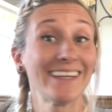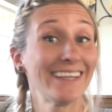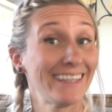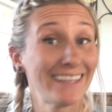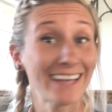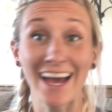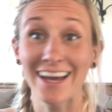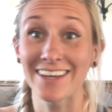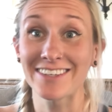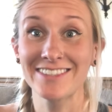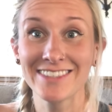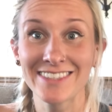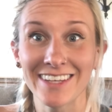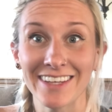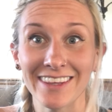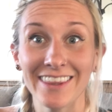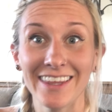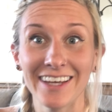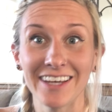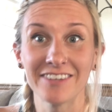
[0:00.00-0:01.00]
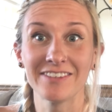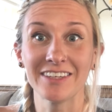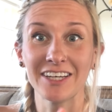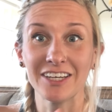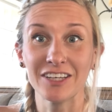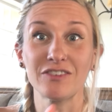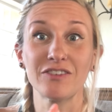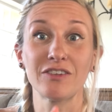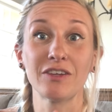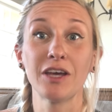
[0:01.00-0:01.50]
yes, this
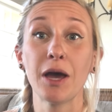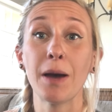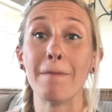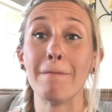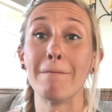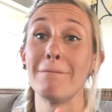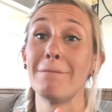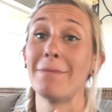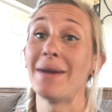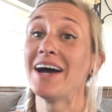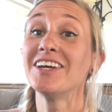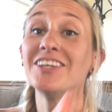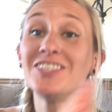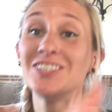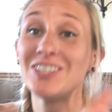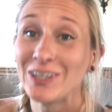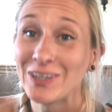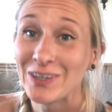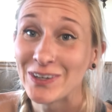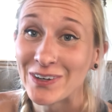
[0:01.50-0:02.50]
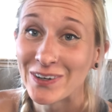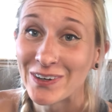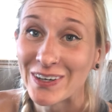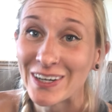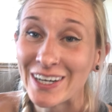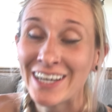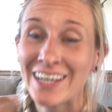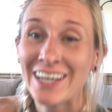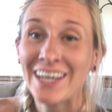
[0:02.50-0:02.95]
is my shoe,